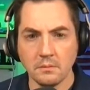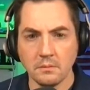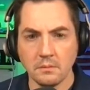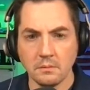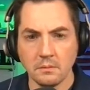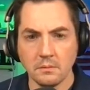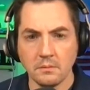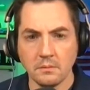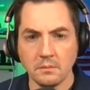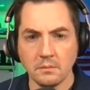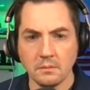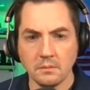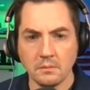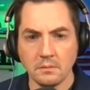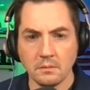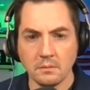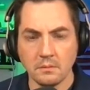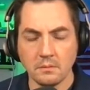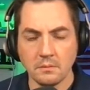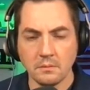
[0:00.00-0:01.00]

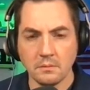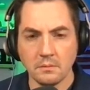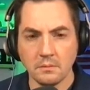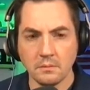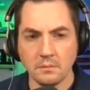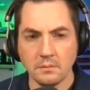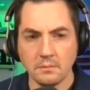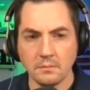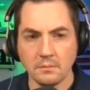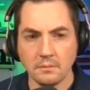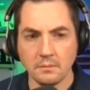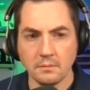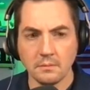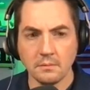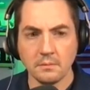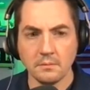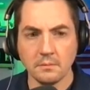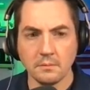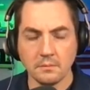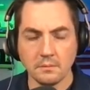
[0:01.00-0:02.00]

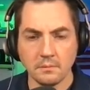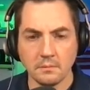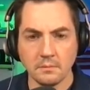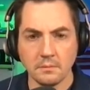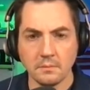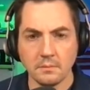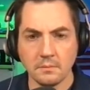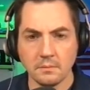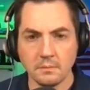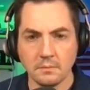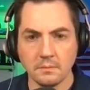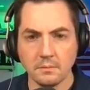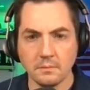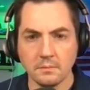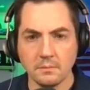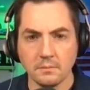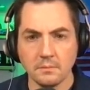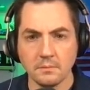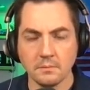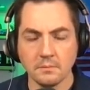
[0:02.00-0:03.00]

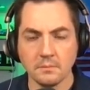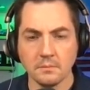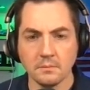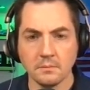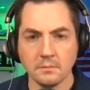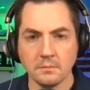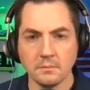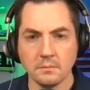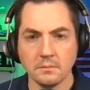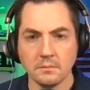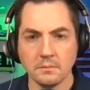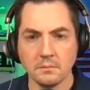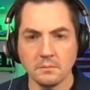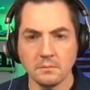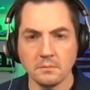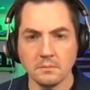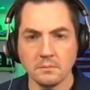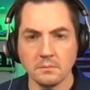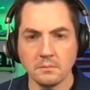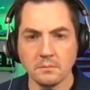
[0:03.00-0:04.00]

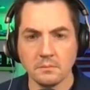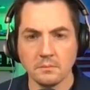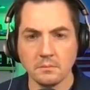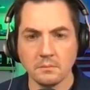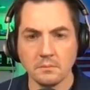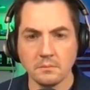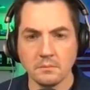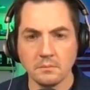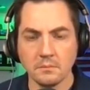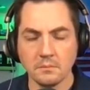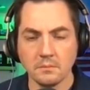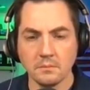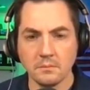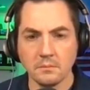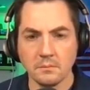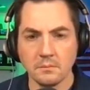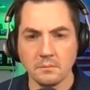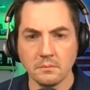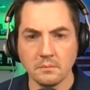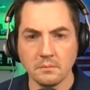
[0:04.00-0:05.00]

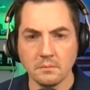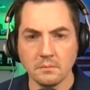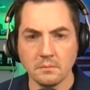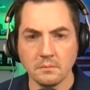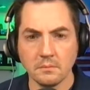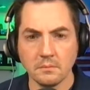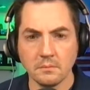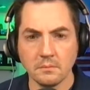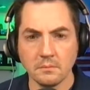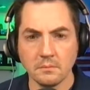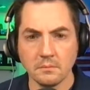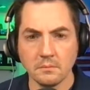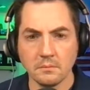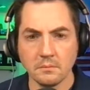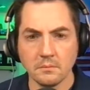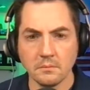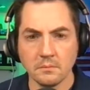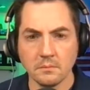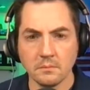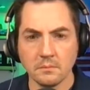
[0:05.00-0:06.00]

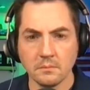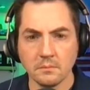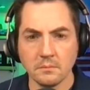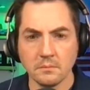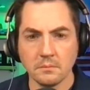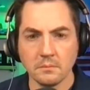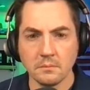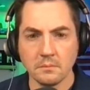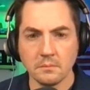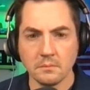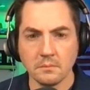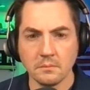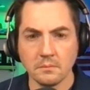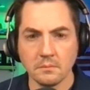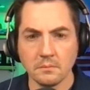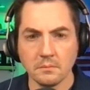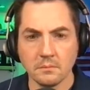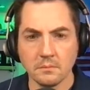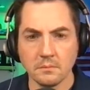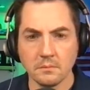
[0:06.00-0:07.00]

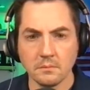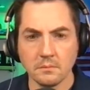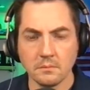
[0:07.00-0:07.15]
No words are spoken by the person on screen.